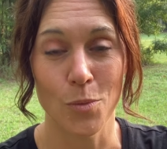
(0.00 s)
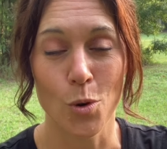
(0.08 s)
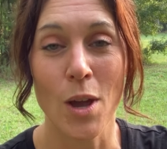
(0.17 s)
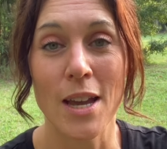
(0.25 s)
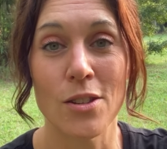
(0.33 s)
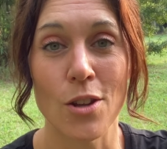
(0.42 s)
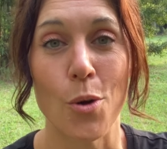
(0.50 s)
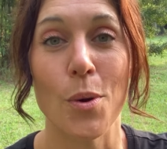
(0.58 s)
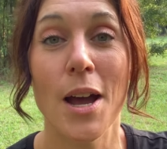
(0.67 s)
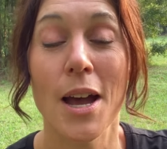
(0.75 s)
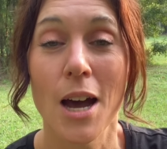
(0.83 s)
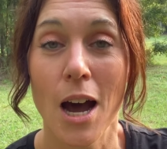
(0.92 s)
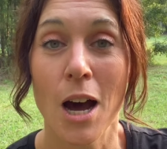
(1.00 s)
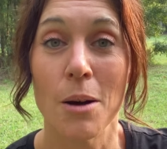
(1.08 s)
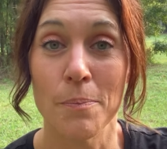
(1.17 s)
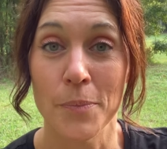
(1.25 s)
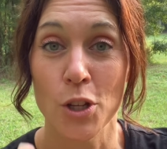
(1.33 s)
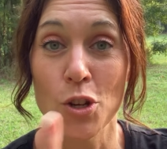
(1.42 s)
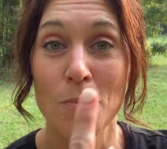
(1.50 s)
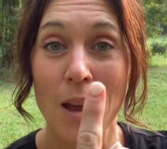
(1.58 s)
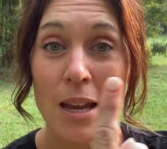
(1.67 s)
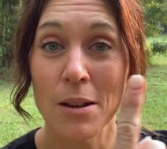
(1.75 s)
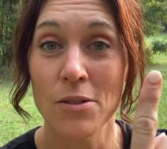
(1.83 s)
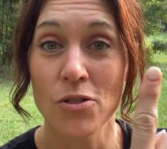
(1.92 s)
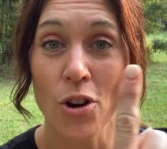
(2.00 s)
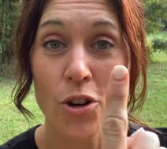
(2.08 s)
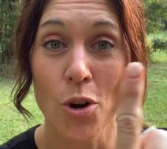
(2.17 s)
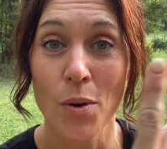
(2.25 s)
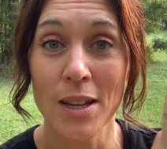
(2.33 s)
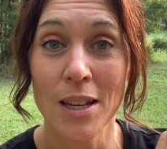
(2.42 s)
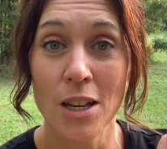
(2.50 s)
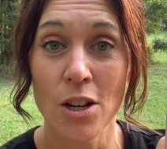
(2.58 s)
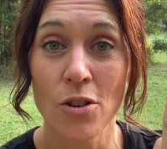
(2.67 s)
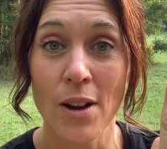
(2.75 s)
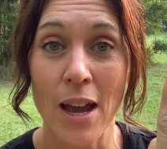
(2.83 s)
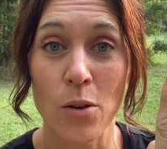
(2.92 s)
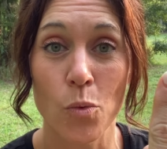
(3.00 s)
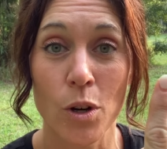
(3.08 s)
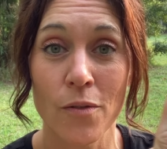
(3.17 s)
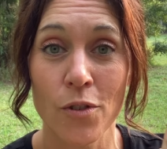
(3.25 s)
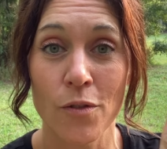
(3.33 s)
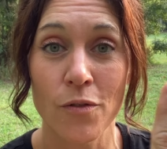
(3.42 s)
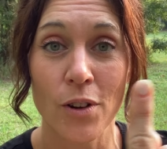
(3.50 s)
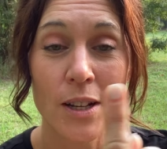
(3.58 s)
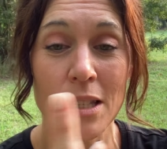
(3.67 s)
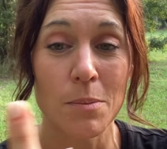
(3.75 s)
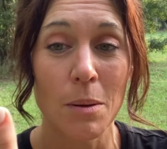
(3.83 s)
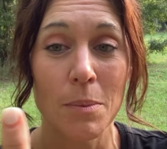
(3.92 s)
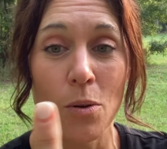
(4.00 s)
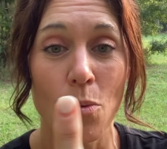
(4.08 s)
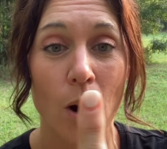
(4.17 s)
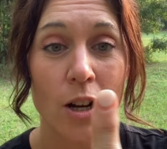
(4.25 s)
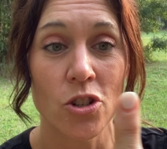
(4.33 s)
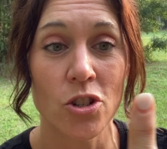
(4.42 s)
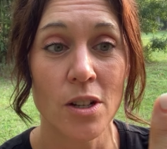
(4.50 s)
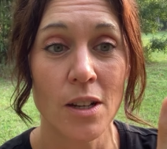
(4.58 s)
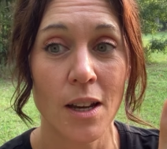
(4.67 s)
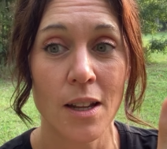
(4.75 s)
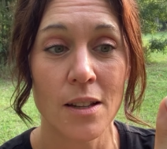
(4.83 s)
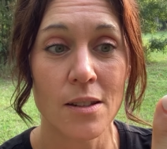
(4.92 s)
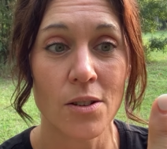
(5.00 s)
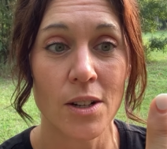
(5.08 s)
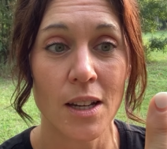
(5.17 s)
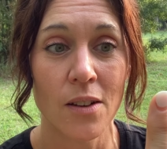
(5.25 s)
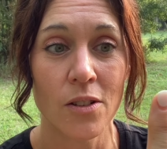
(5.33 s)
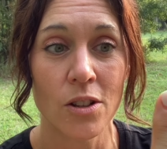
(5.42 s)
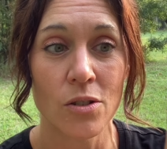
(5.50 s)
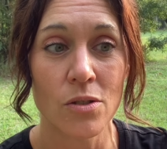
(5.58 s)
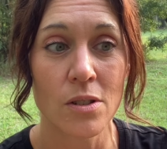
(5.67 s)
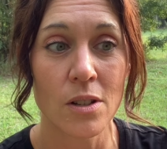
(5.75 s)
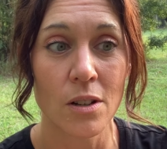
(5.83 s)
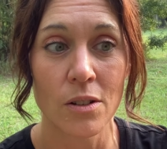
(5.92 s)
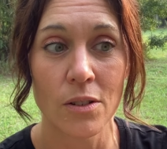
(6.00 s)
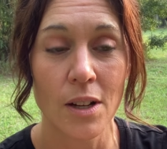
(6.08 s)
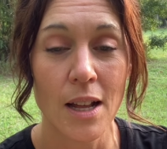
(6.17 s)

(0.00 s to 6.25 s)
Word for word: Okay, so um, you may start going here, and one of your friends may be watching, and it's going to give a little stutter.